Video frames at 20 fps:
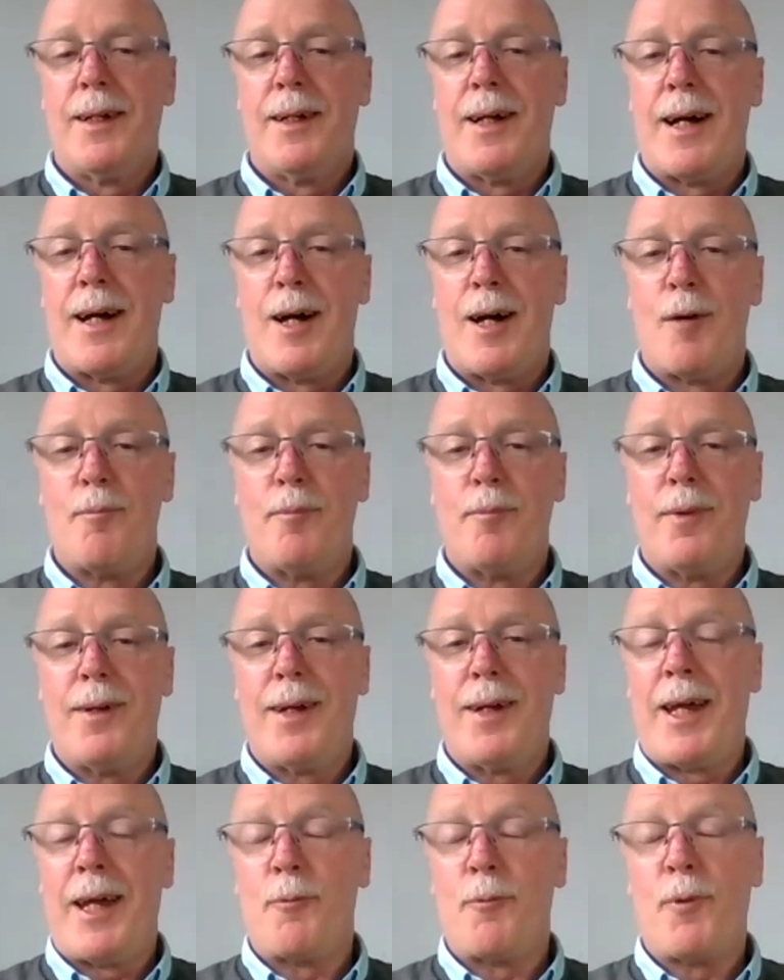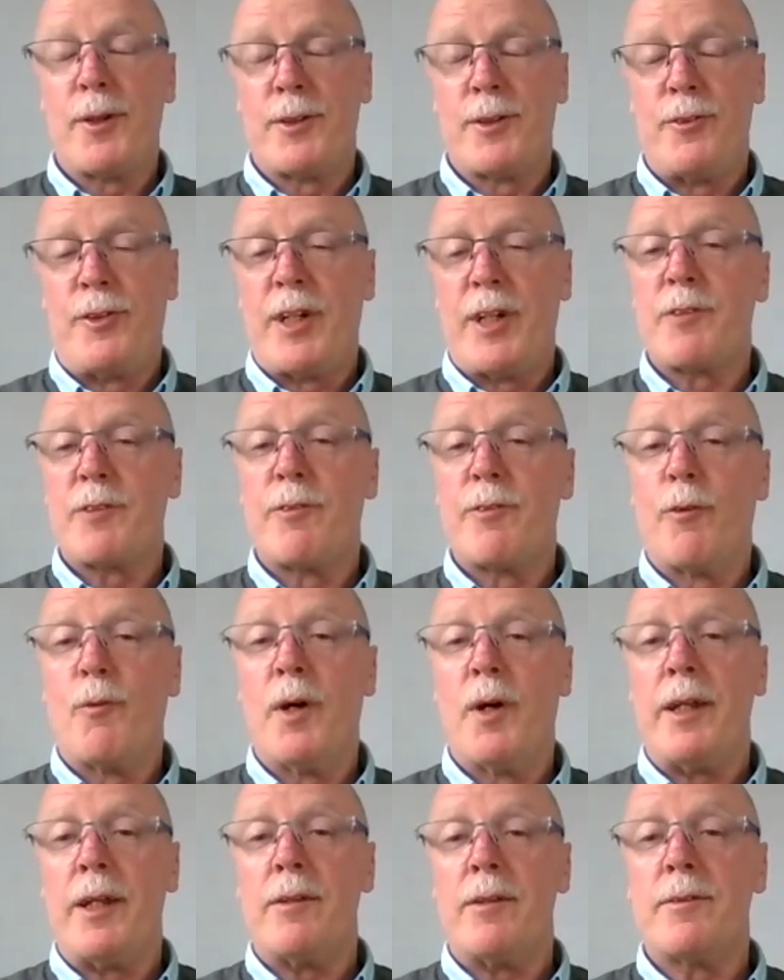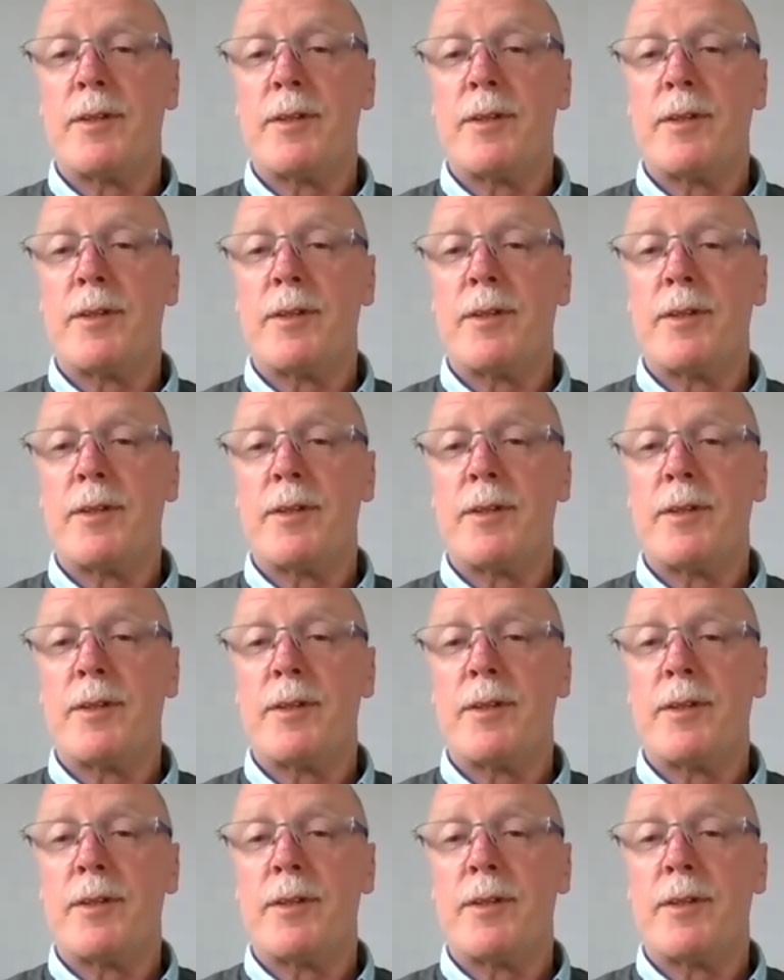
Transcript: And it wasn't just for wheat.